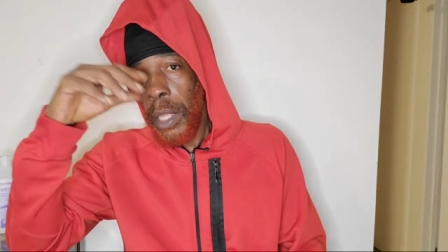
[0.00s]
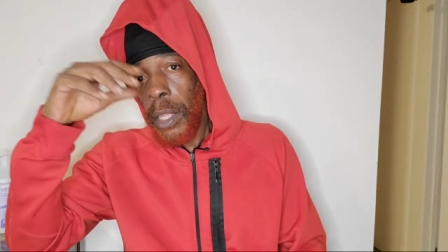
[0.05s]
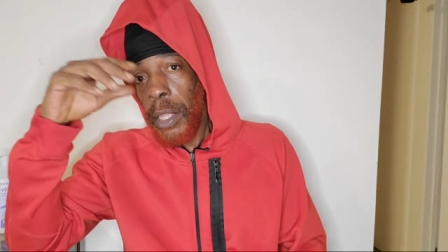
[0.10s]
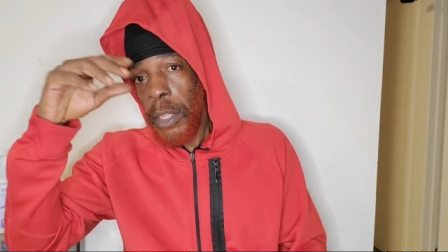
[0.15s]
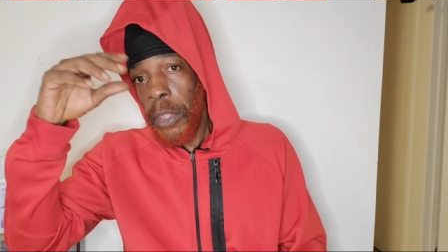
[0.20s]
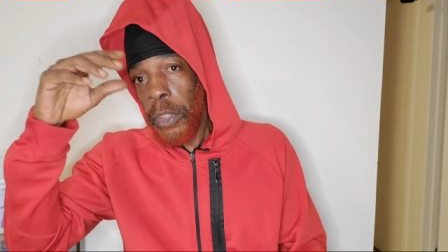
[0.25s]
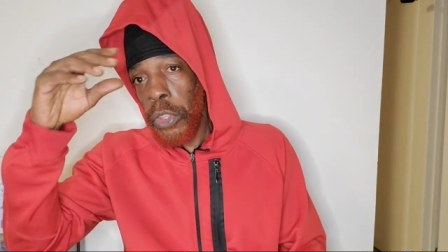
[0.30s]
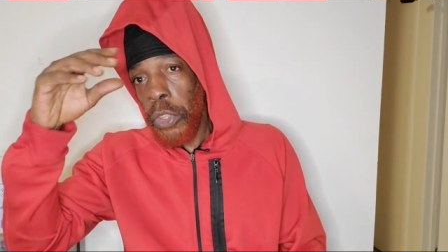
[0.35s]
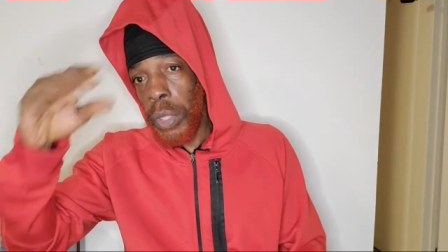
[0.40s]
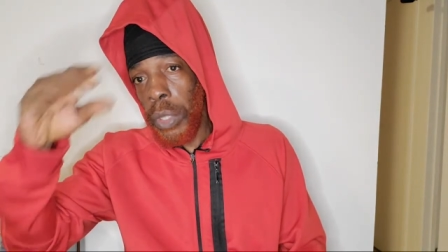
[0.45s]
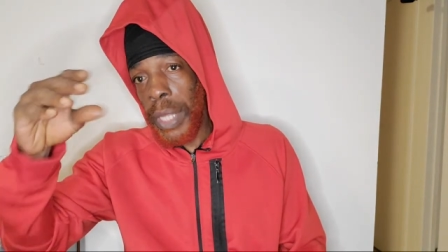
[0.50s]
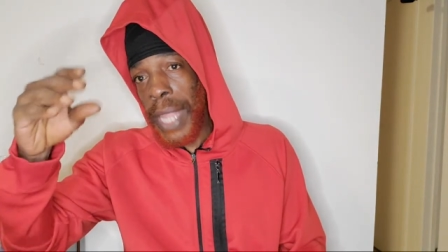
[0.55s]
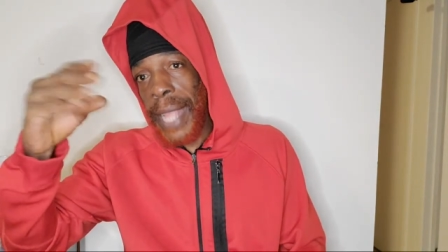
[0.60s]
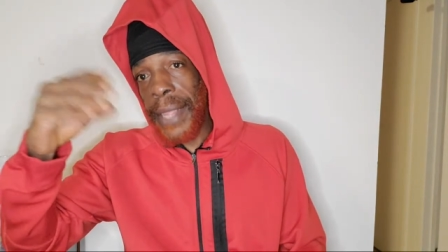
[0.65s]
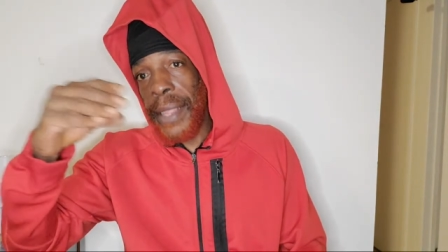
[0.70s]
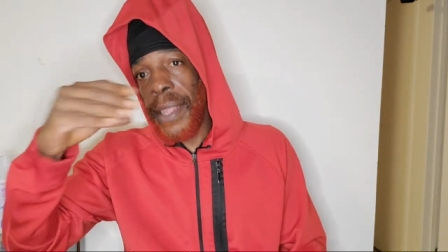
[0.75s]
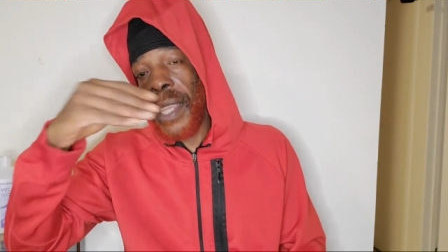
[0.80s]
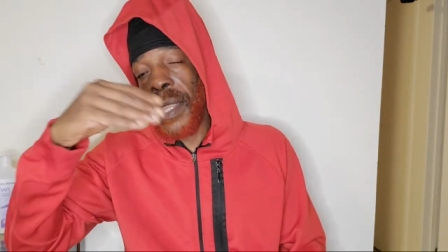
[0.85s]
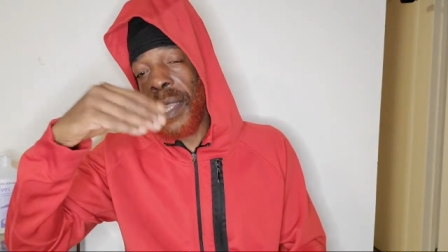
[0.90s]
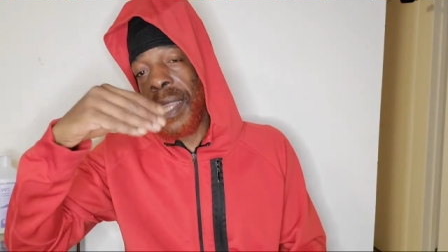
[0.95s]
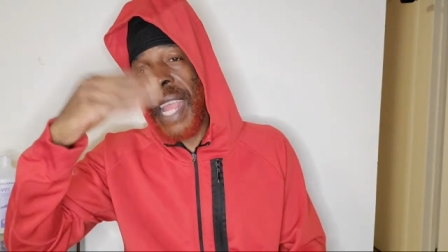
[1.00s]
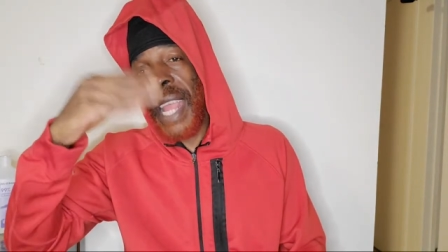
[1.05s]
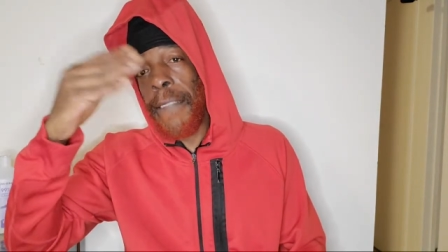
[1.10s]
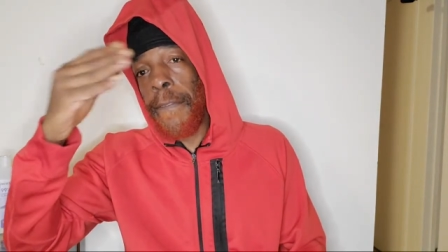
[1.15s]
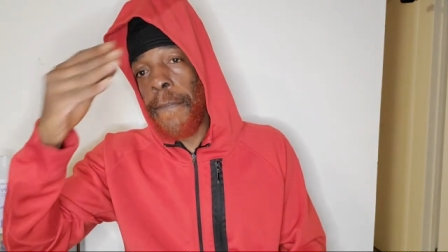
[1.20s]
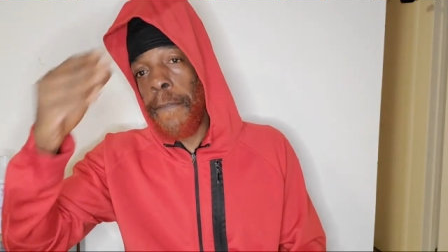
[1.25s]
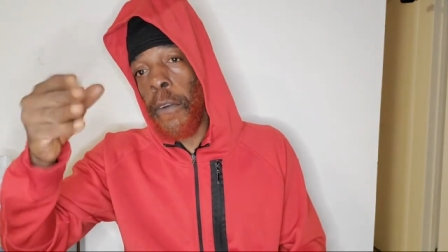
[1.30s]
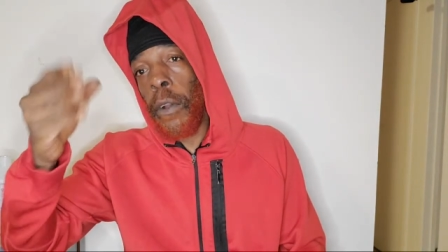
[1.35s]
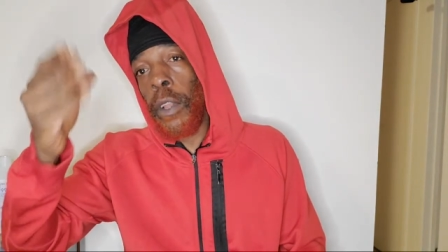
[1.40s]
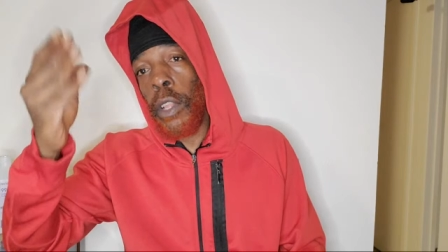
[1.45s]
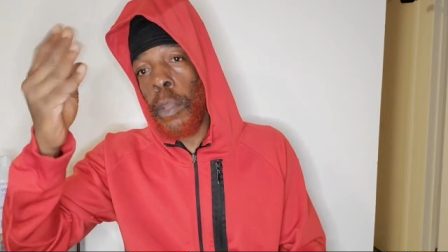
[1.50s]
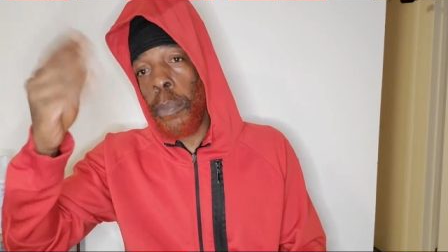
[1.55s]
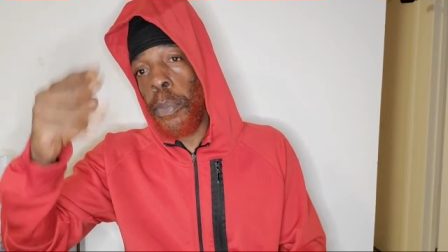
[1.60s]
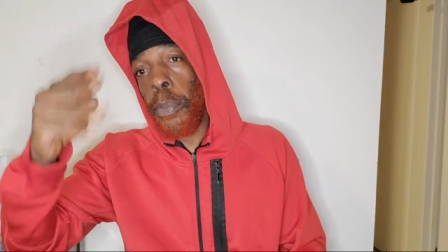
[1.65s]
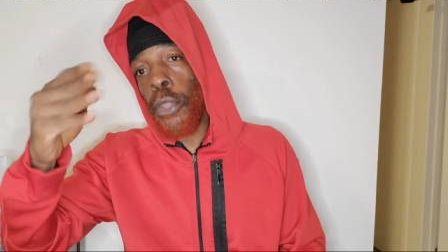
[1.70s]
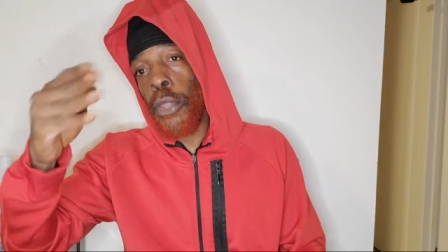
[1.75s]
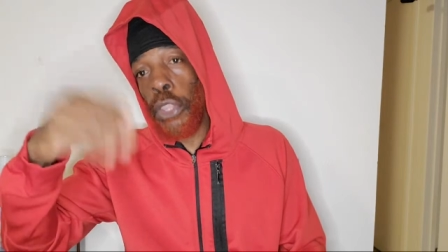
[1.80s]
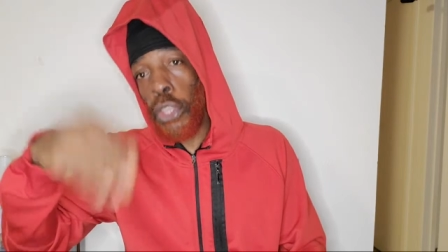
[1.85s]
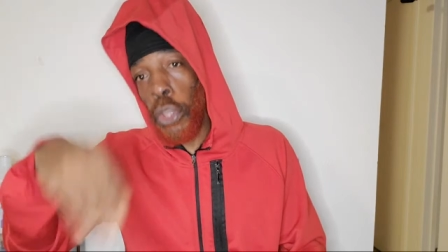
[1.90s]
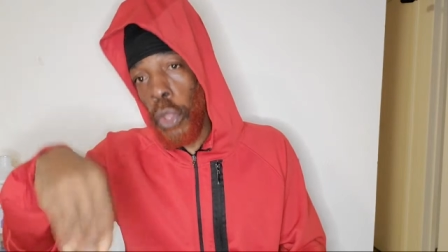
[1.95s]
so that does not fall
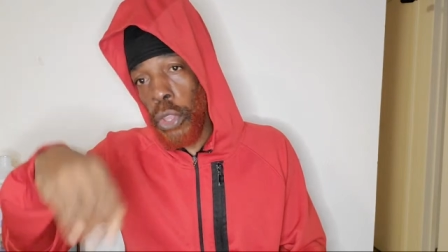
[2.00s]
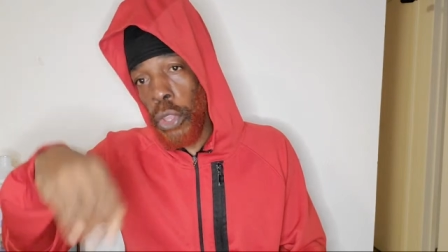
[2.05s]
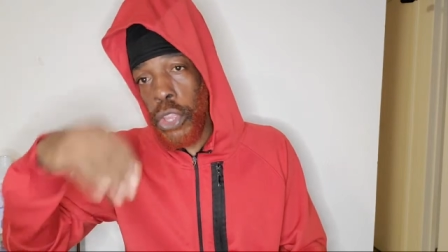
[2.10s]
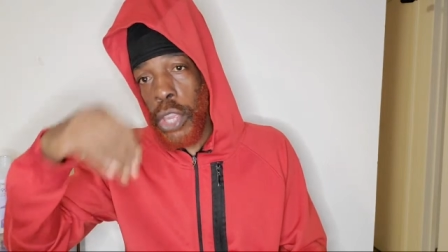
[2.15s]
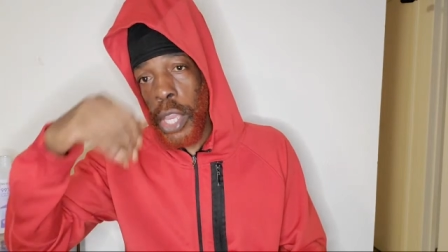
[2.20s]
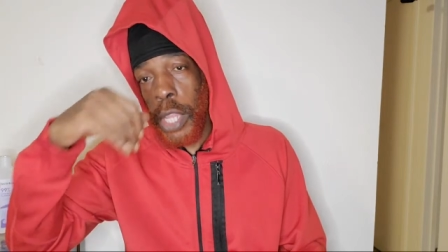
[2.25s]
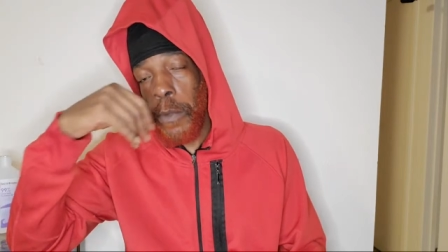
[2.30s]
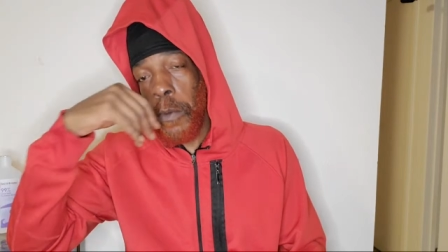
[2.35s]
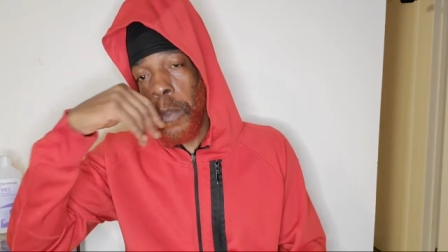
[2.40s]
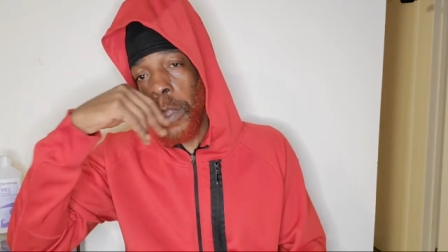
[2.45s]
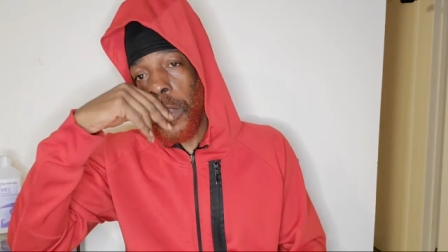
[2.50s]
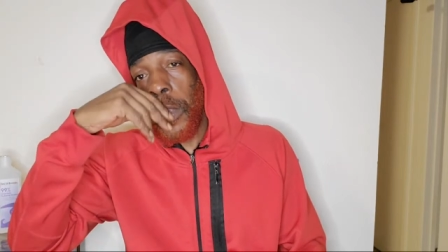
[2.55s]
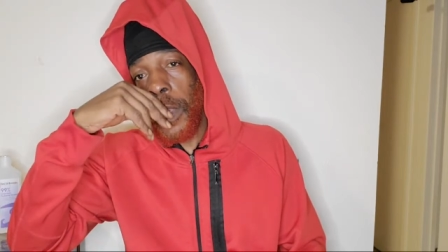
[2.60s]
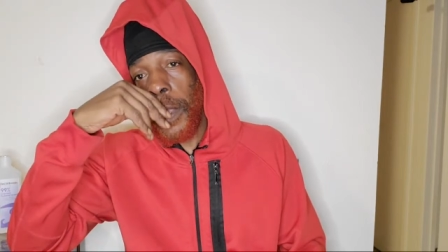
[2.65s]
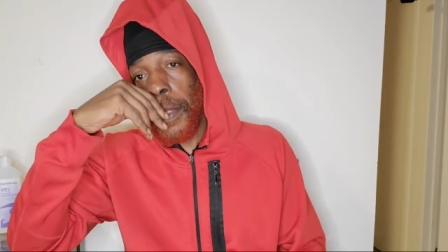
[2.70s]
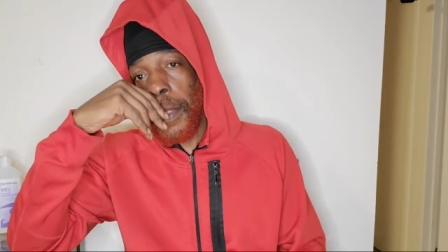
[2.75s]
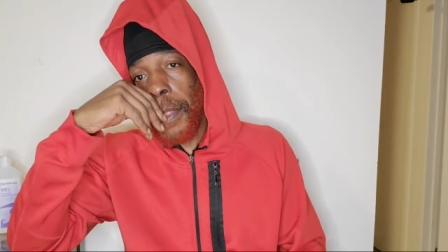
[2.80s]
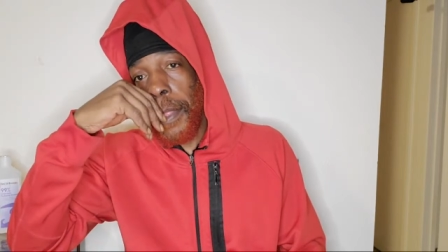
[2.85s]
upon your generation.